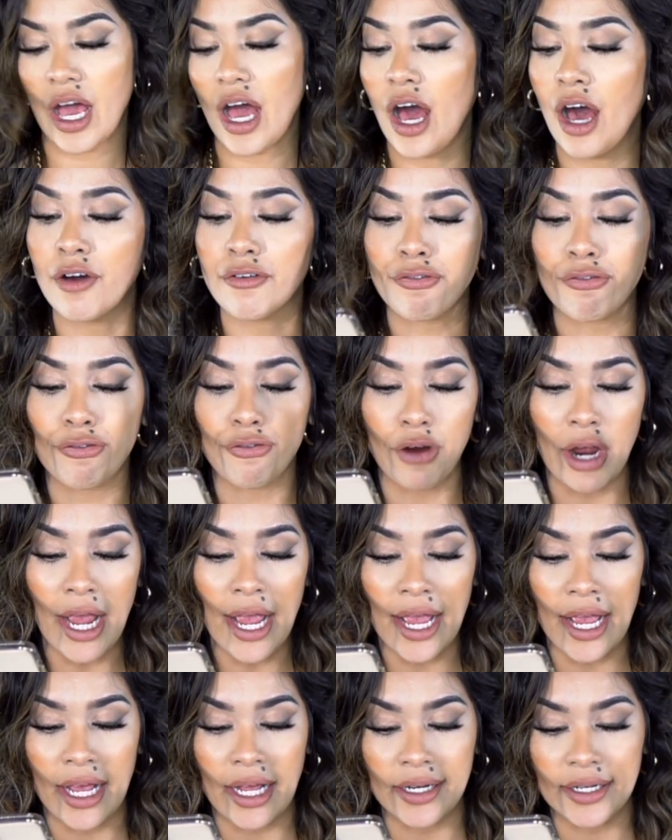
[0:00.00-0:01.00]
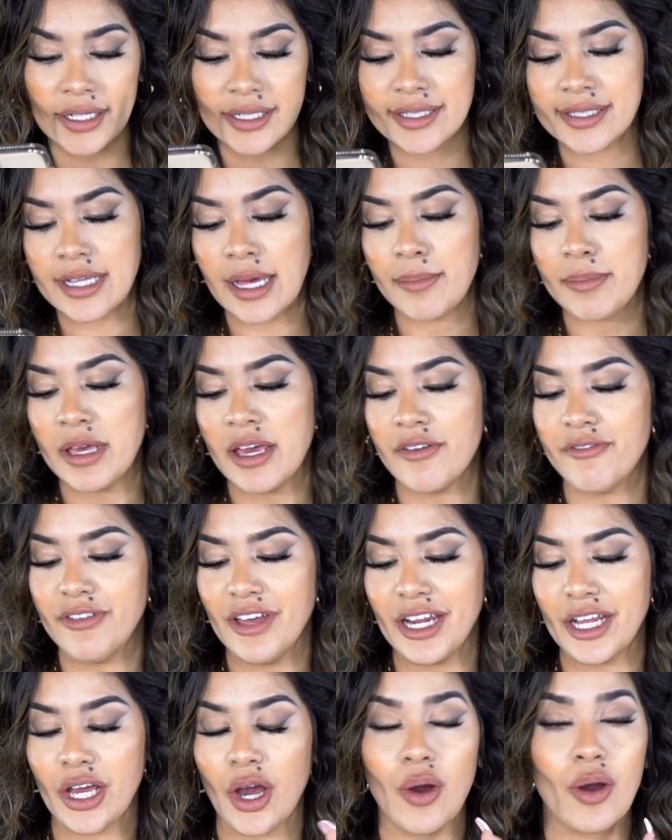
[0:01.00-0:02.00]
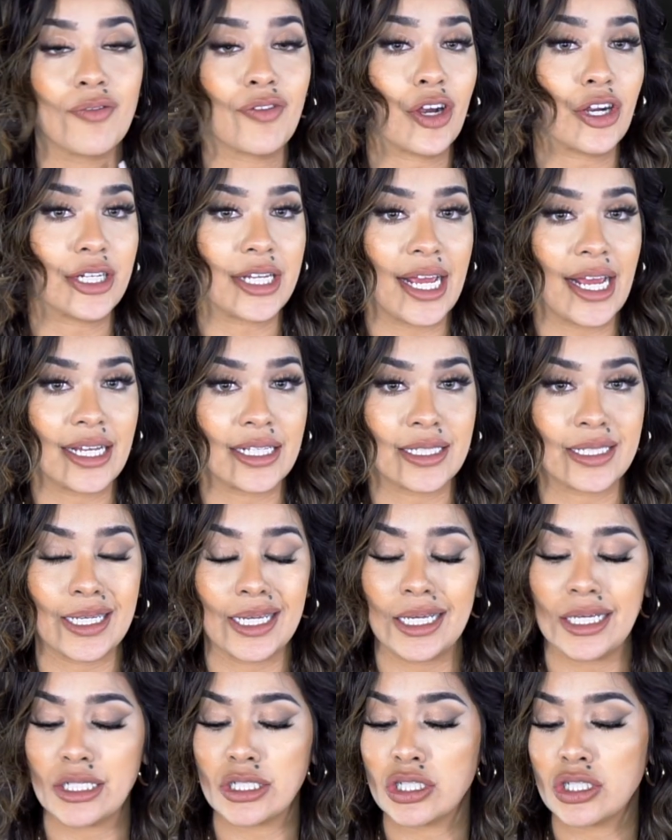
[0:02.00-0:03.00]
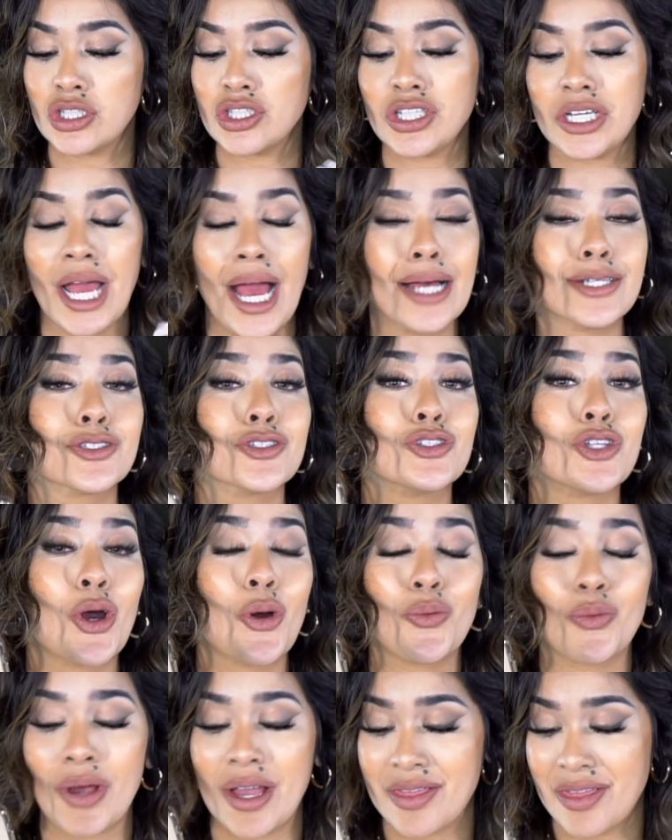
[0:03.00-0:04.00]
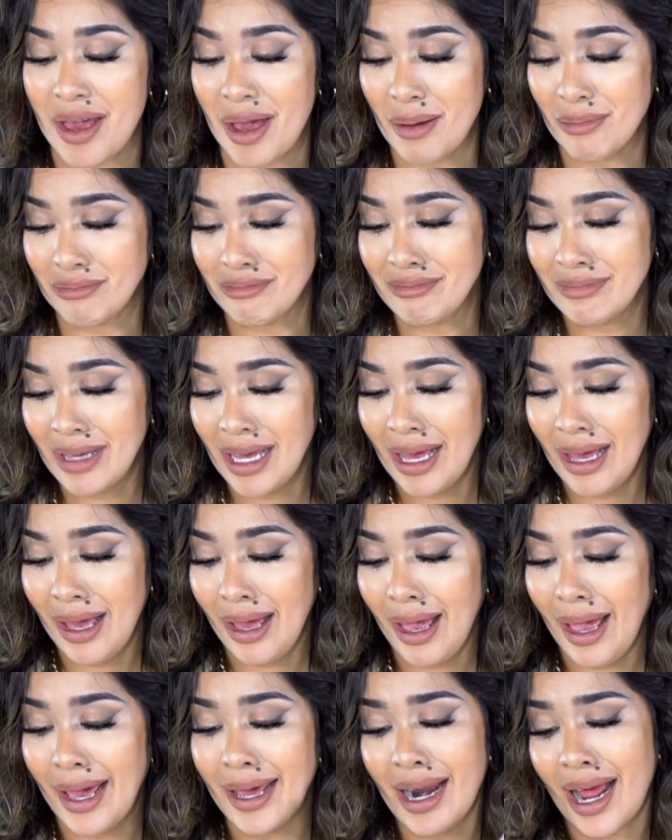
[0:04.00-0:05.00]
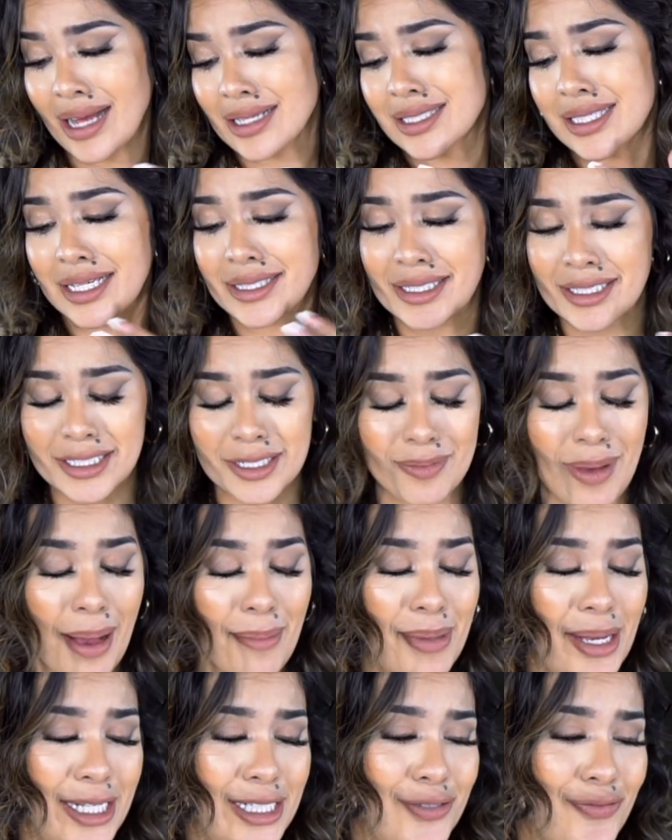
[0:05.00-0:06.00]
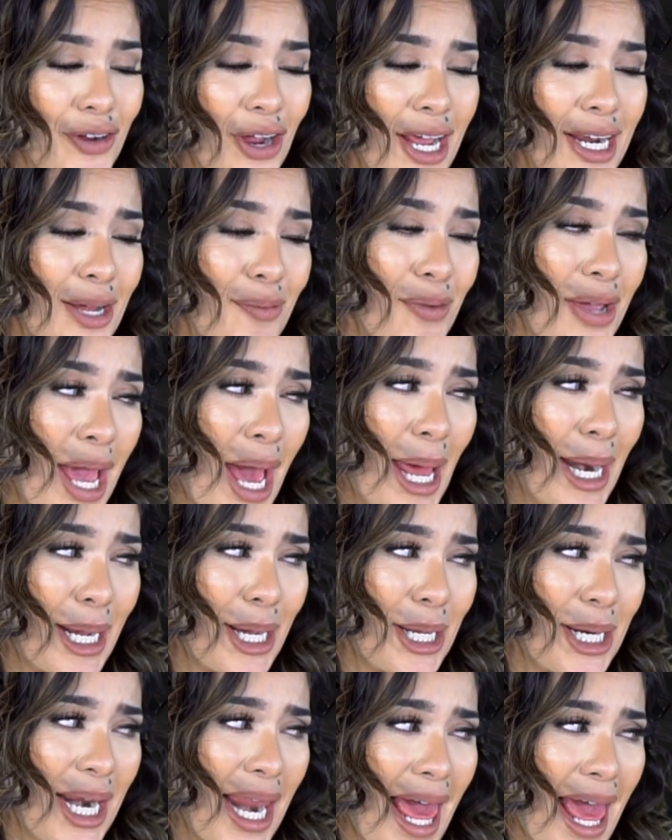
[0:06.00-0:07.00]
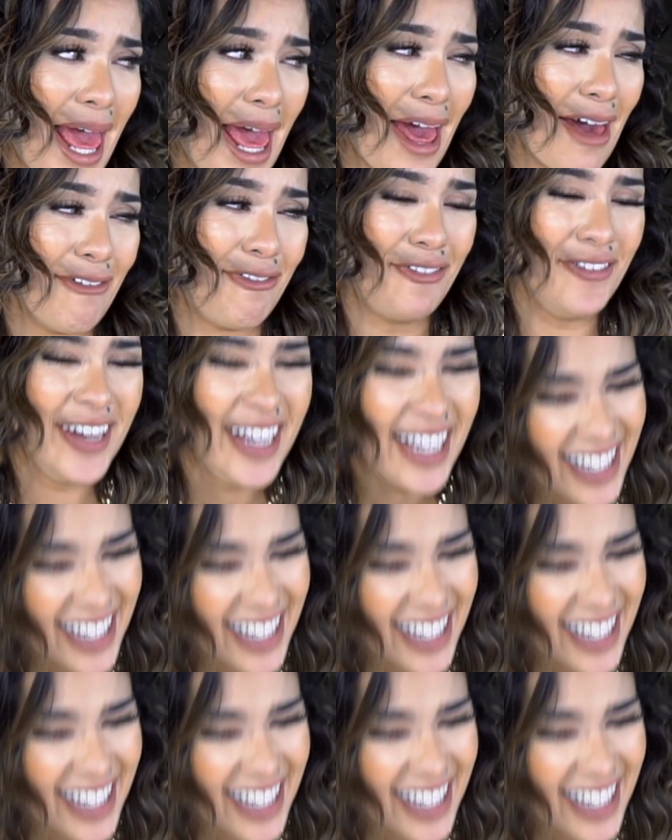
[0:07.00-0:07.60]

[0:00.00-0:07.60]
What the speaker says: A friend sent me a video of her dancing. She has no rhythm. And I sent it to my best friend and we had a good laugh.